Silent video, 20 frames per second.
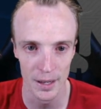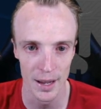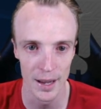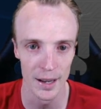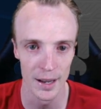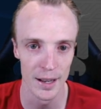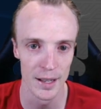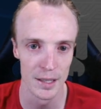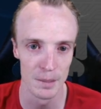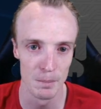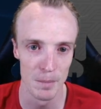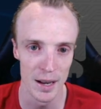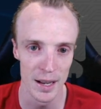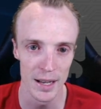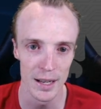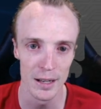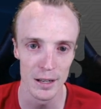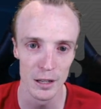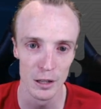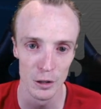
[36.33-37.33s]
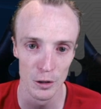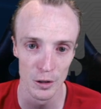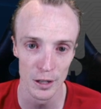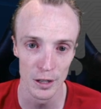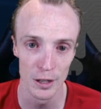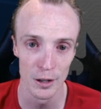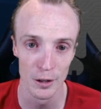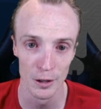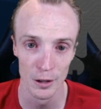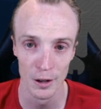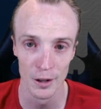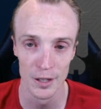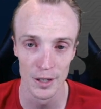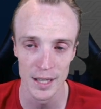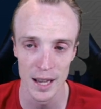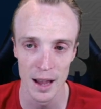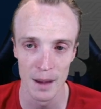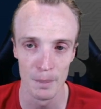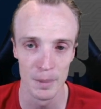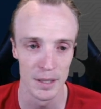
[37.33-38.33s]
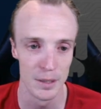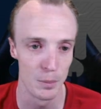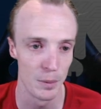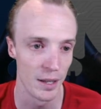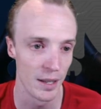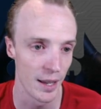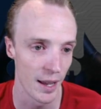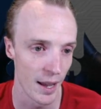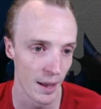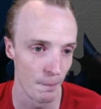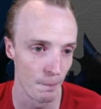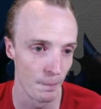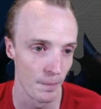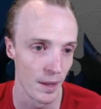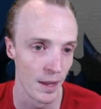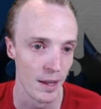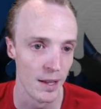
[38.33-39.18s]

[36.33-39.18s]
Get as many Ludicolos up as we can.